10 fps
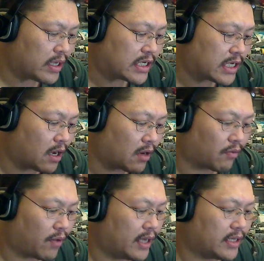was a
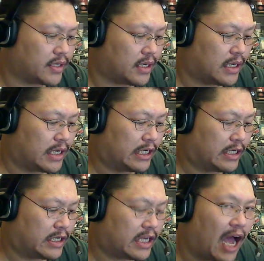great
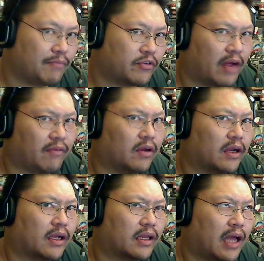
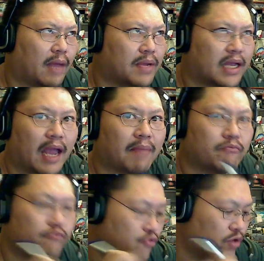time-traveling type of
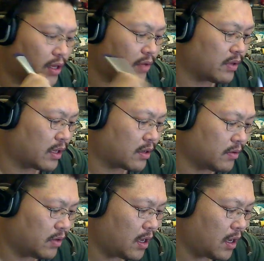game. Really, really
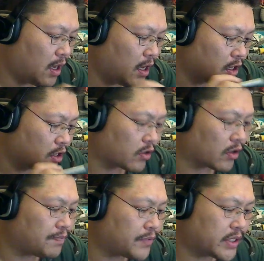cool.
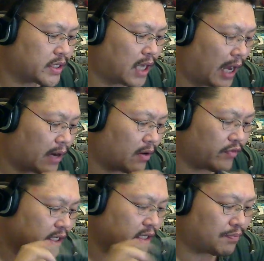GURPS, I don't
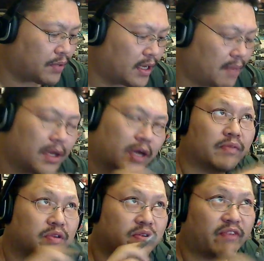know if they still print that.
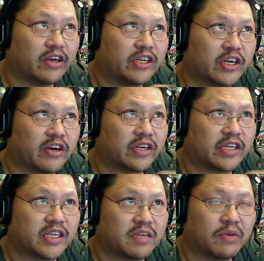GURPS was a very
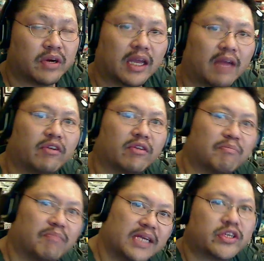generic system where it gave you
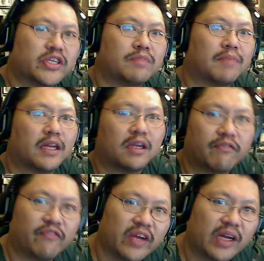the rule system and you
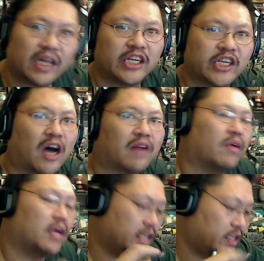could fit any
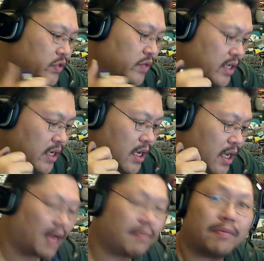genre into it.
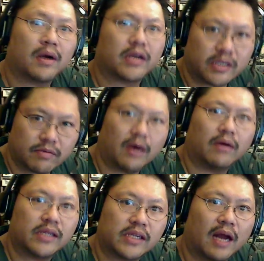Cyberpunk as
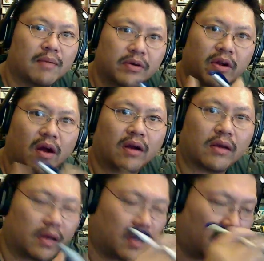well, a cyber
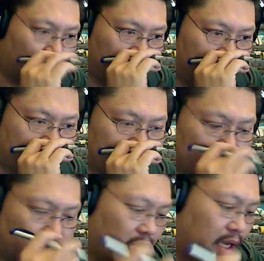dark,
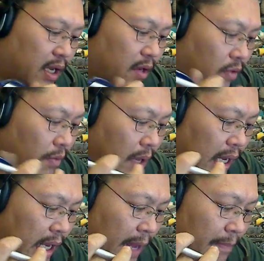futuristic role-playing